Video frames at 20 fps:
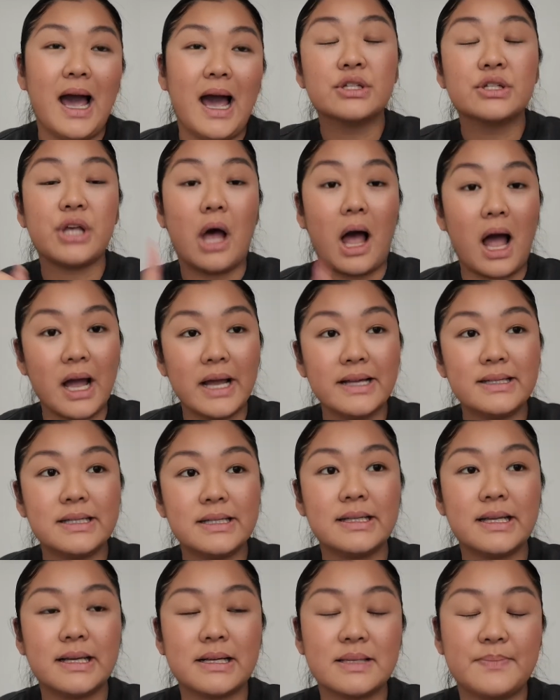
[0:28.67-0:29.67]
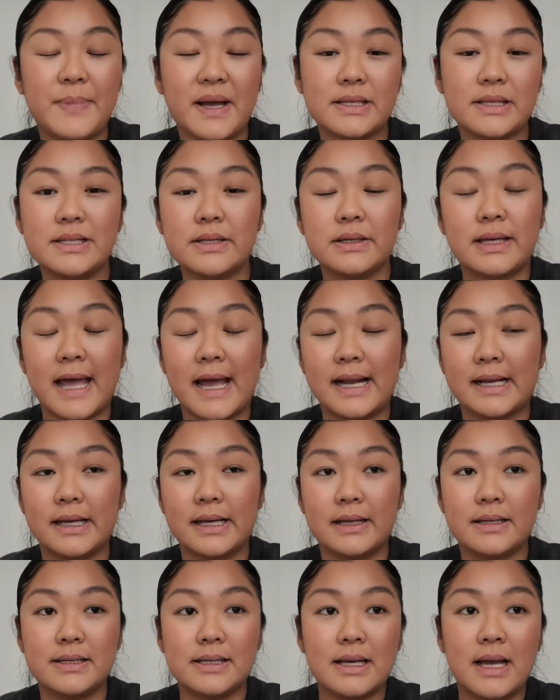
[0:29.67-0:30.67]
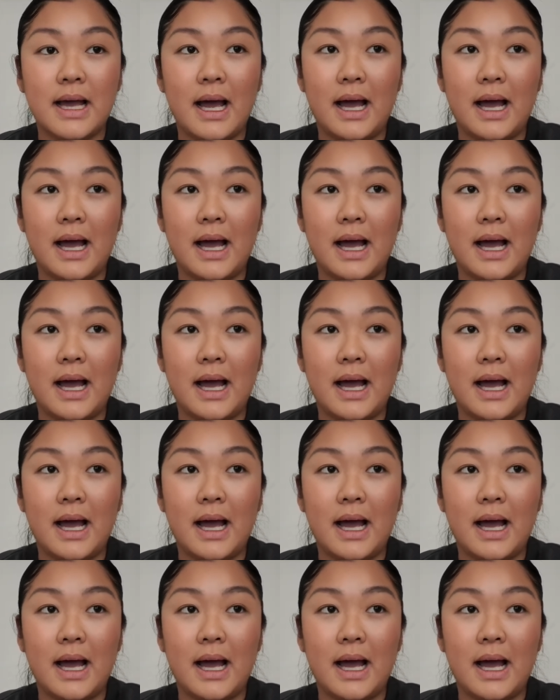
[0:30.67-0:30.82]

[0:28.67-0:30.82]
So I didn't expect to get it